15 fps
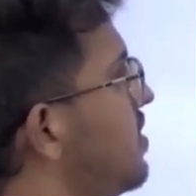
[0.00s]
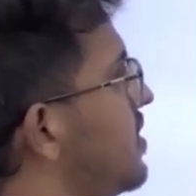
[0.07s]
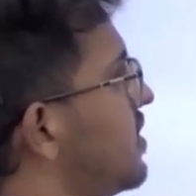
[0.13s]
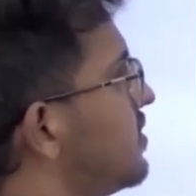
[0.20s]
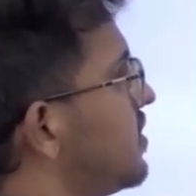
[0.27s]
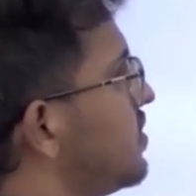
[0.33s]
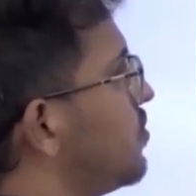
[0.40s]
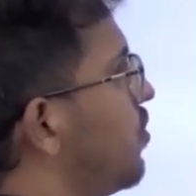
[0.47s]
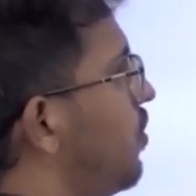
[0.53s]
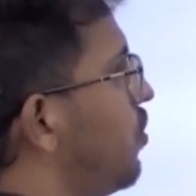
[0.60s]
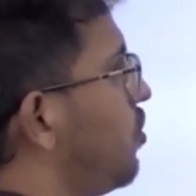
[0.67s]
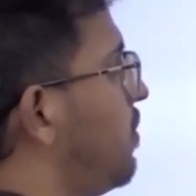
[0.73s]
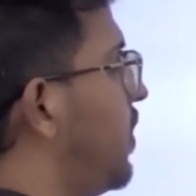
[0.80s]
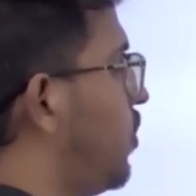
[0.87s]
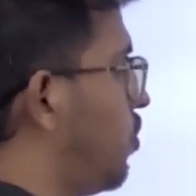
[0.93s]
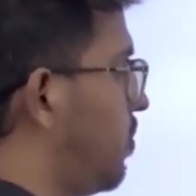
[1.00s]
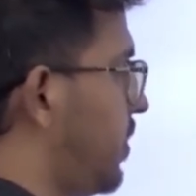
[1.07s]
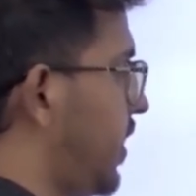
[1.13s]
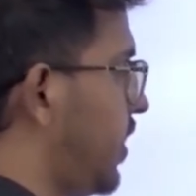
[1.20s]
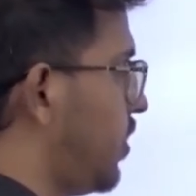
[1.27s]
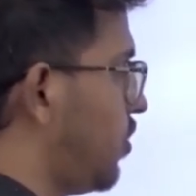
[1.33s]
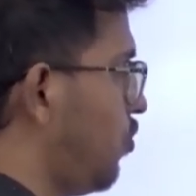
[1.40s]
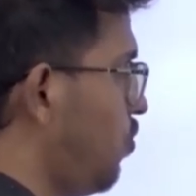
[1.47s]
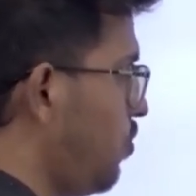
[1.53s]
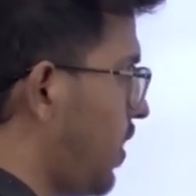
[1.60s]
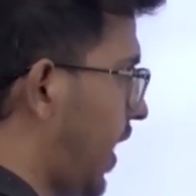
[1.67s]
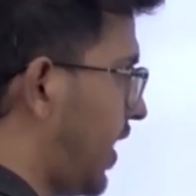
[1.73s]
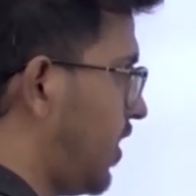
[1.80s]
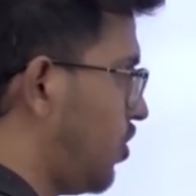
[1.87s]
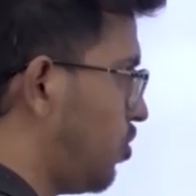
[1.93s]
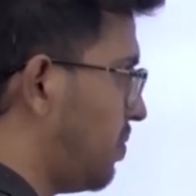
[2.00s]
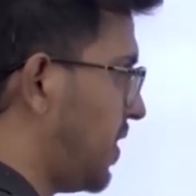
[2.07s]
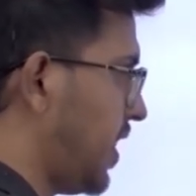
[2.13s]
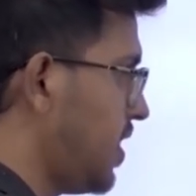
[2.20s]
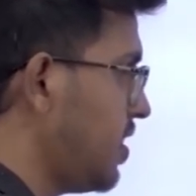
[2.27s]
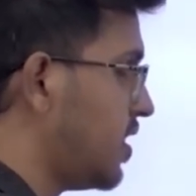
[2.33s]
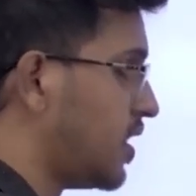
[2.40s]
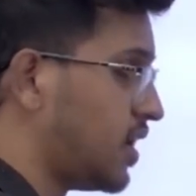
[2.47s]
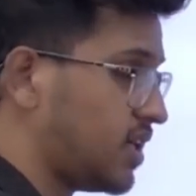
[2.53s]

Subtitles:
this is going to be domain 2 and domain